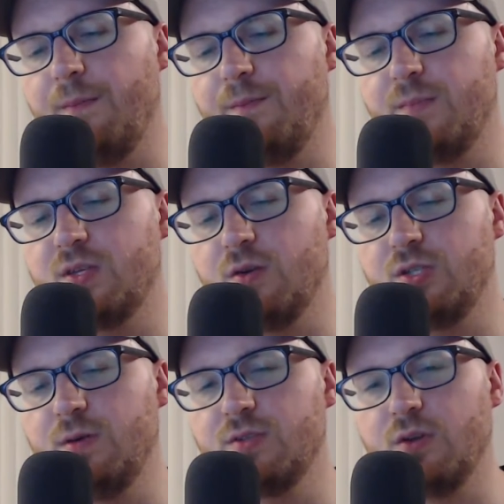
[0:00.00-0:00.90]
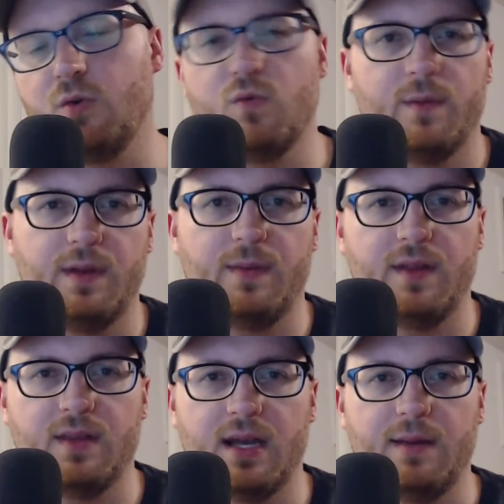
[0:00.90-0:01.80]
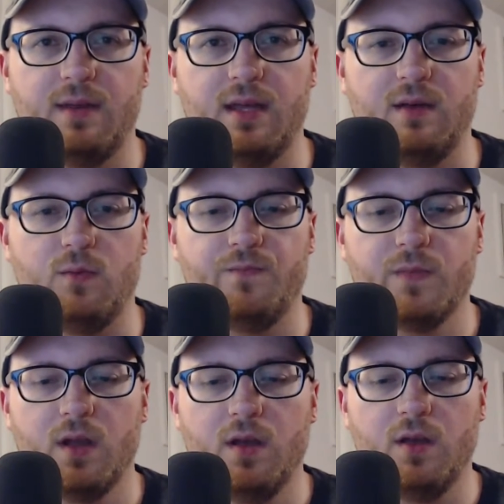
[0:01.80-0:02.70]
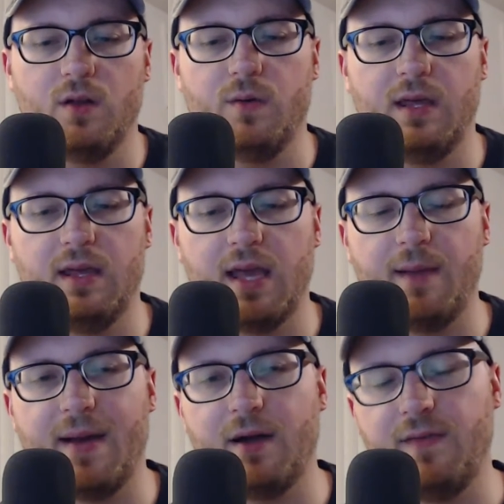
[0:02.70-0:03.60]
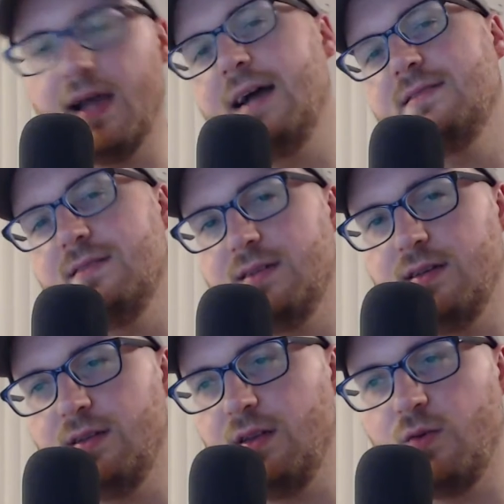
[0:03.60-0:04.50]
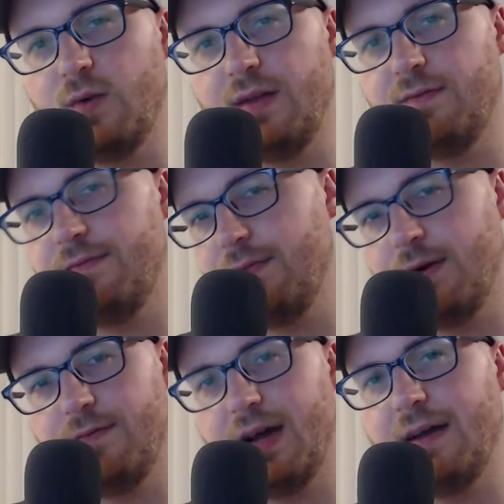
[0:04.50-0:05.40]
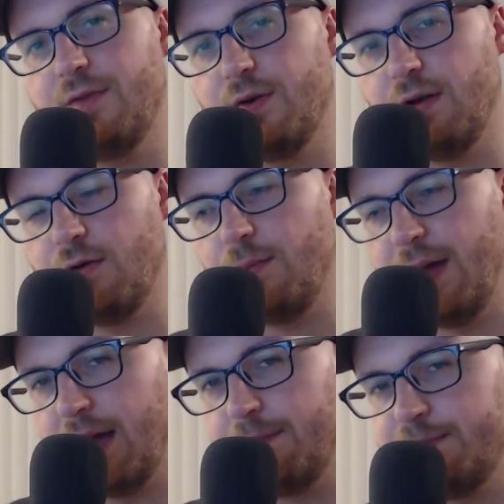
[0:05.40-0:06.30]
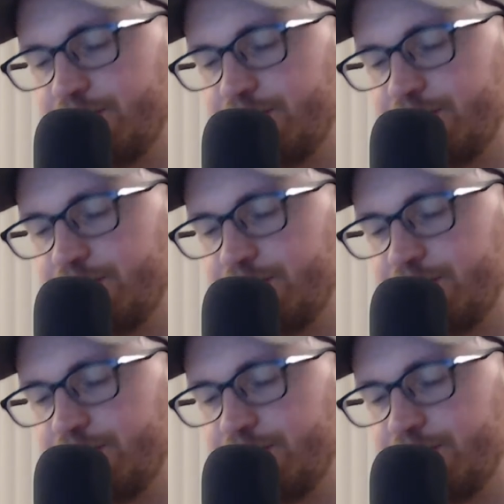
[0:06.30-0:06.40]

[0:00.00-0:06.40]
So she was an old woman by the time he came out of the ice as a 25, 30-year-old man.